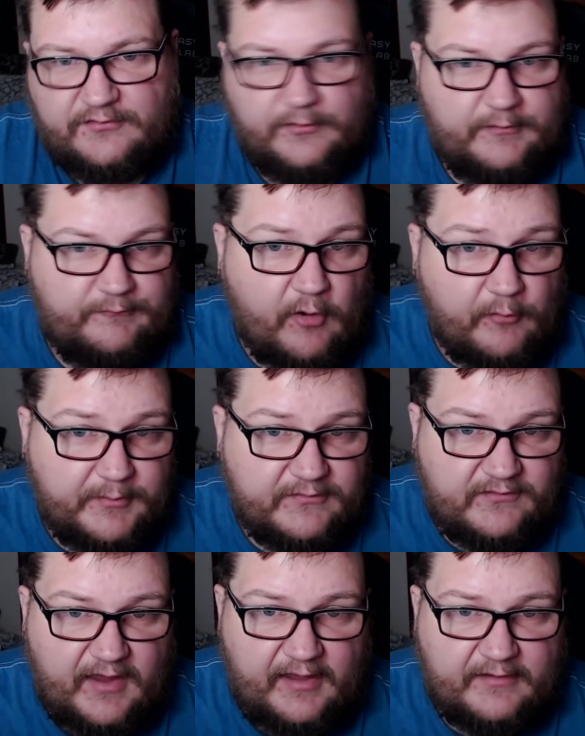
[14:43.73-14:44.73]
So Evolving
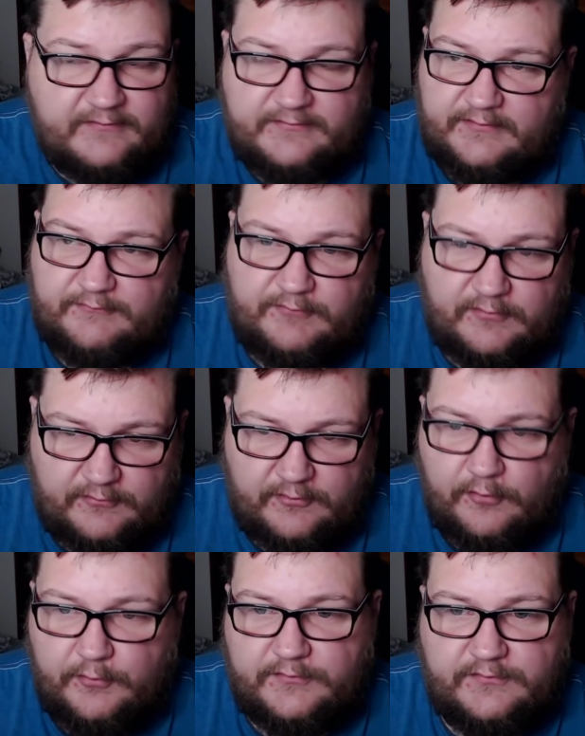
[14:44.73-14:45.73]
Skies, if you don't
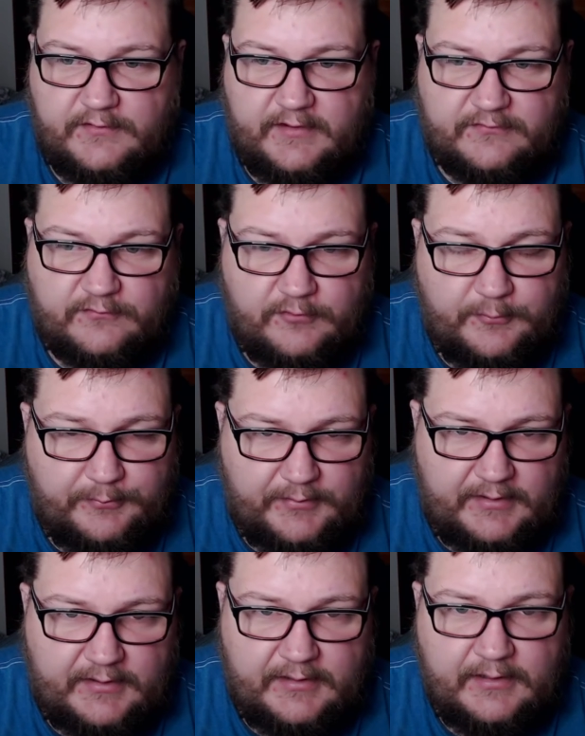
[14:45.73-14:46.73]
know, is it's going to
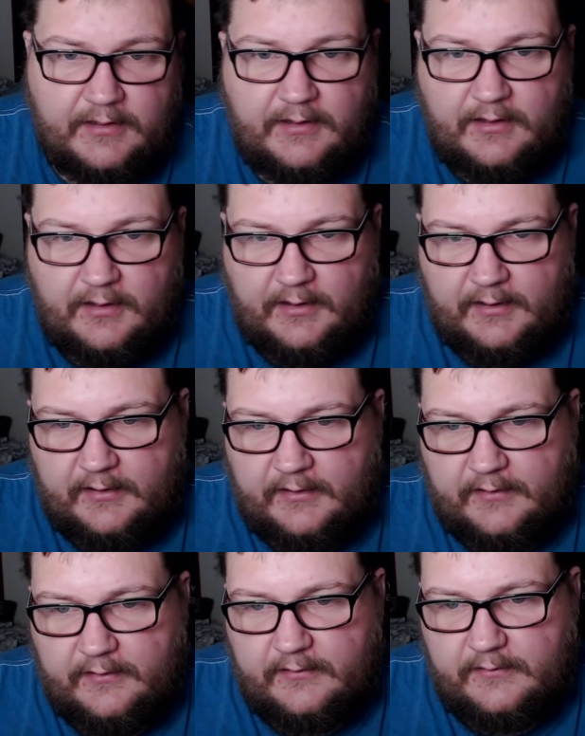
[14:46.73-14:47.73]
be
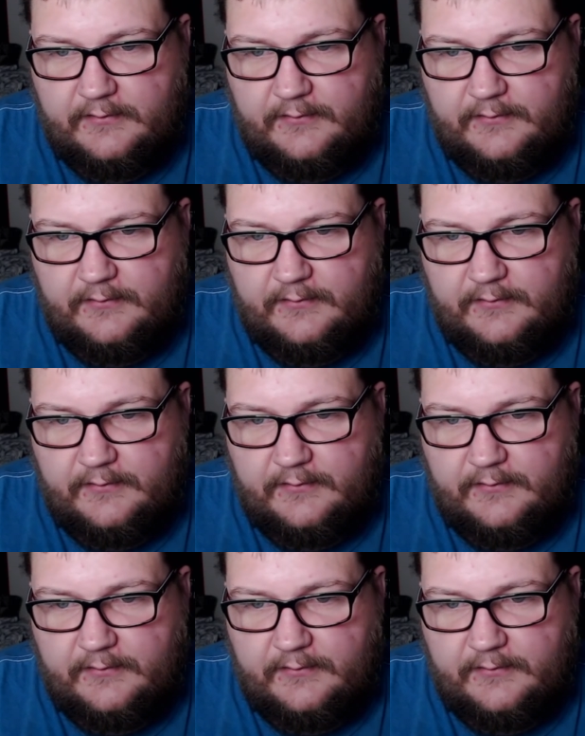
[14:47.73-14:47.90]
uh,